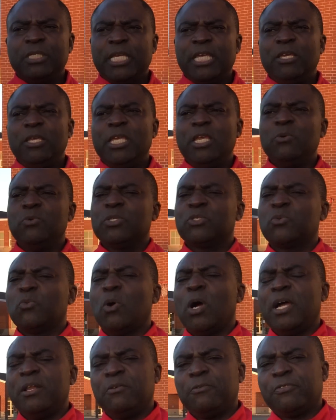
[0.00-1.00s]
He was
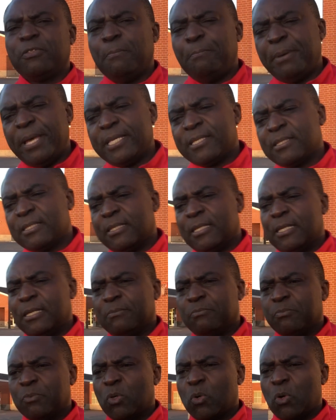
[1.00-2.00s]
one of the best
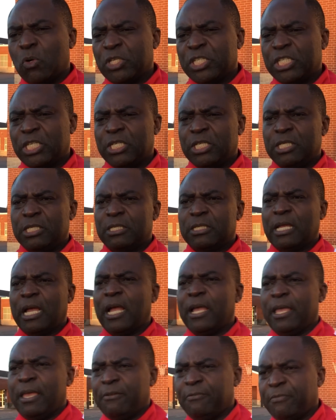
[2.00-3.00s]
coaches
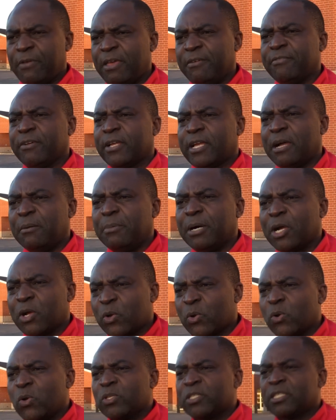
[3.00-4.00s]
I have ever come
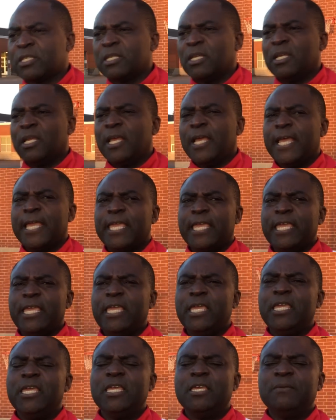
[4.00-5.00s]
across.
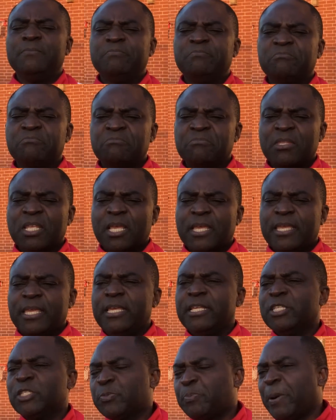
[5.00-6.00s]
He
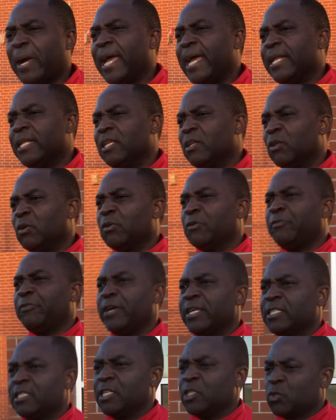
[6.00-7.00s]
inspired a lot of
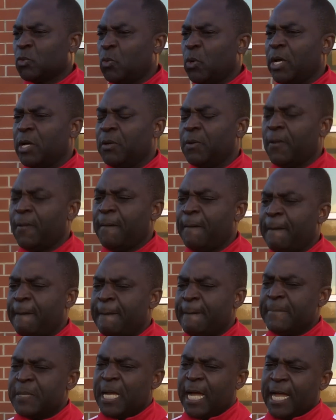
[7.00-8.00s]
us as well.
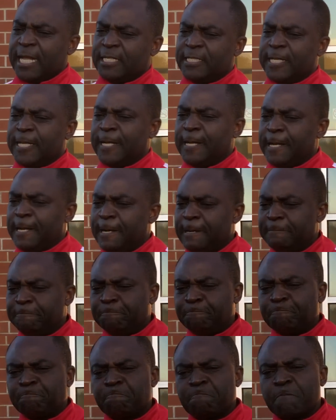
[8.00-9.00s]
And
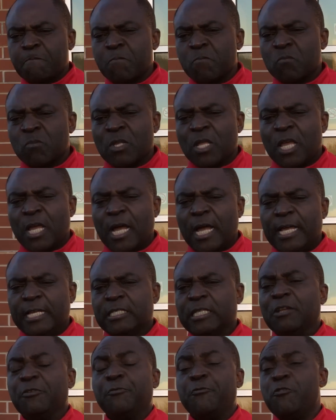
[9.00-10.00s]

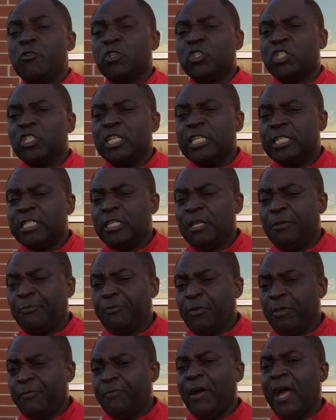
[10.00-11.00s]
it's unfortunate.
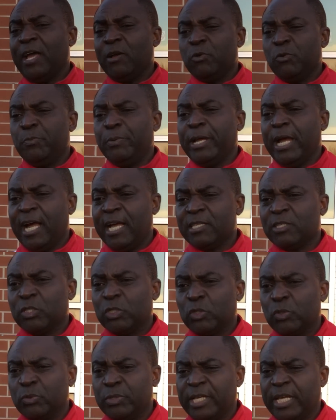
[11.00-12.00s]
If I could be asked
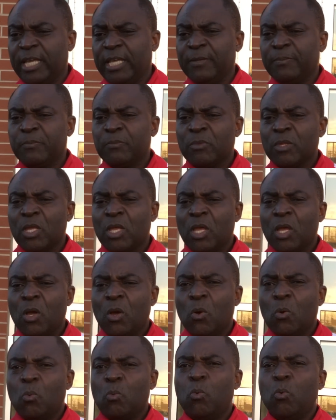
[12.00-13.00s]
today,
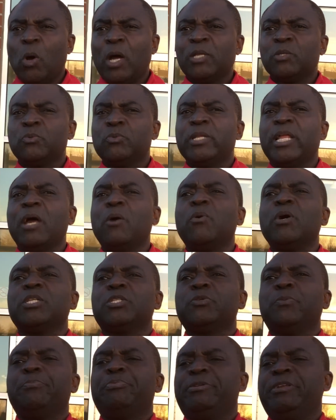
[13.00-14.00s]
what would I want
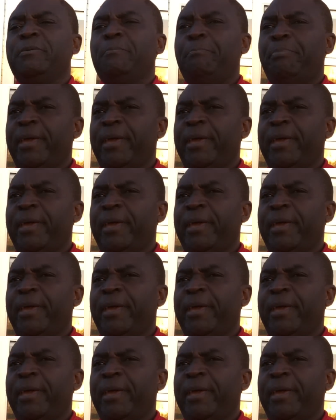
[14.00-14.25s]
to bring